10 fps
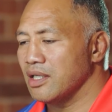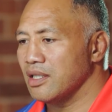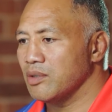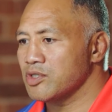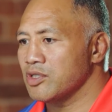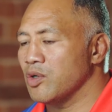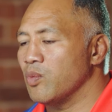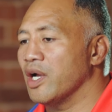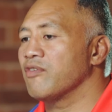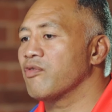there was no
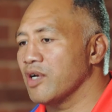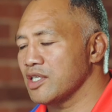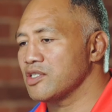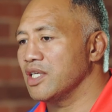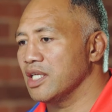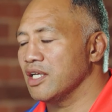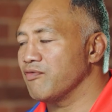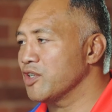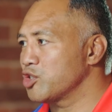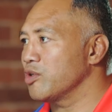way for us to get
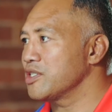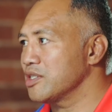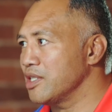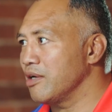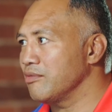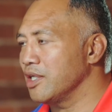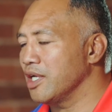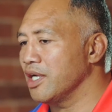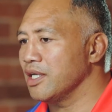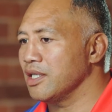that frustration out, you
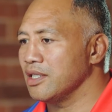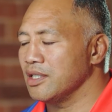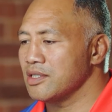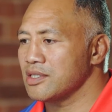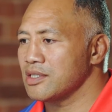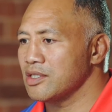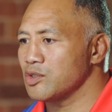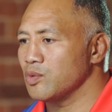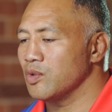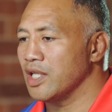know,
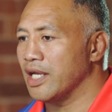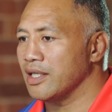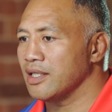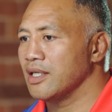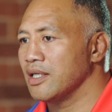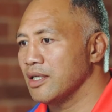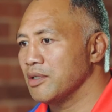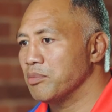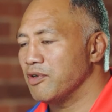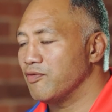it's all that
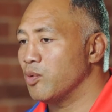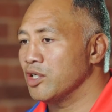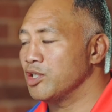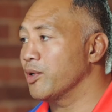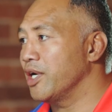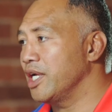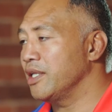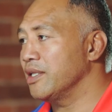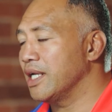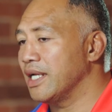before you were
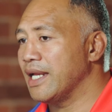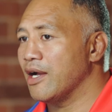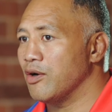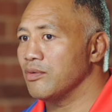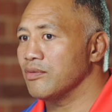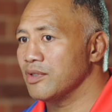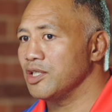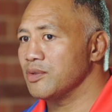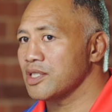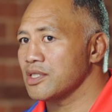in and now
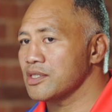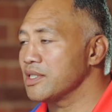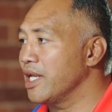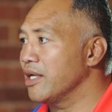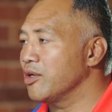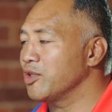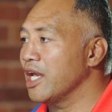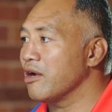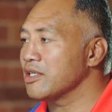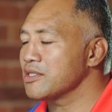you're just on
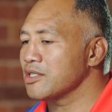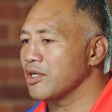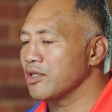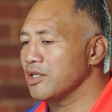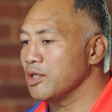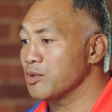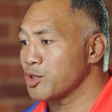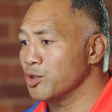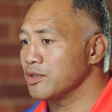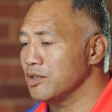the outer. So it was
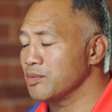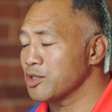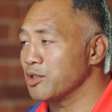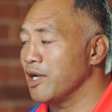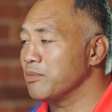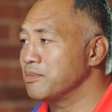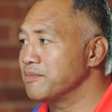good help.